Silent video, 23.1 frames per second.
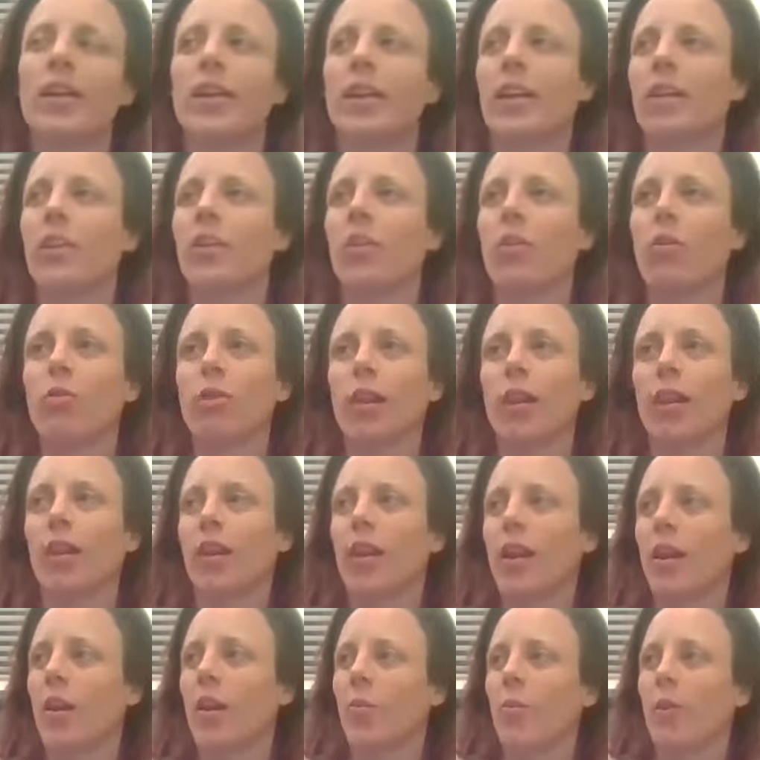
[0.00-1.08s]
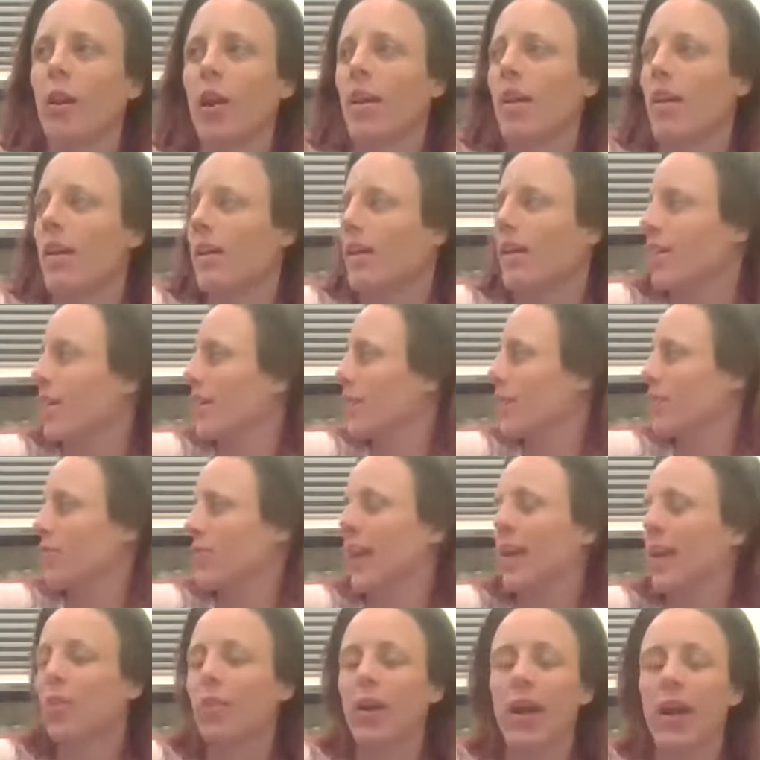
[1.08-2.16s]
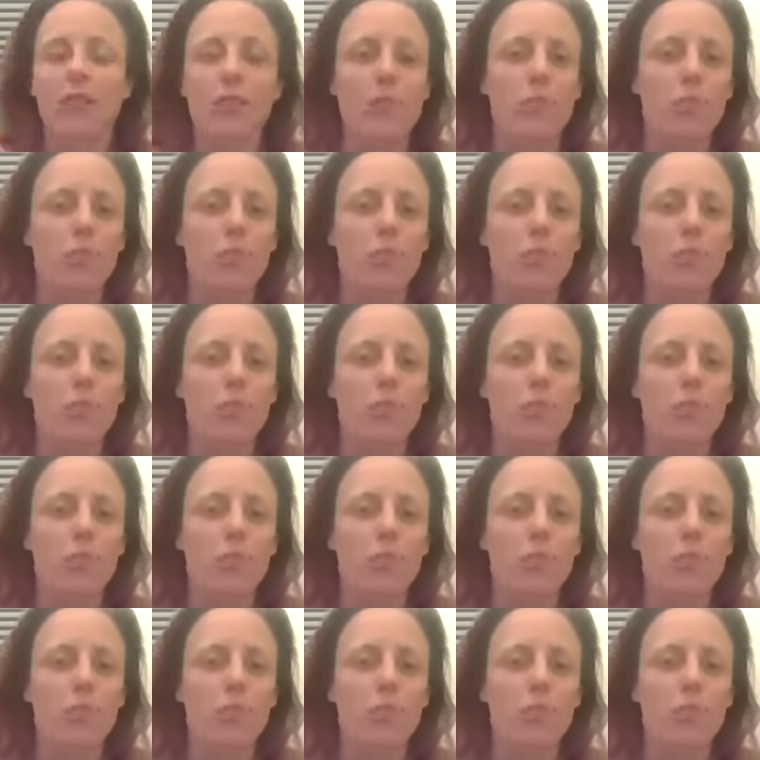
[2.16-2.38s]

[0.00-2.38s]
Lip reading: Like, they don't have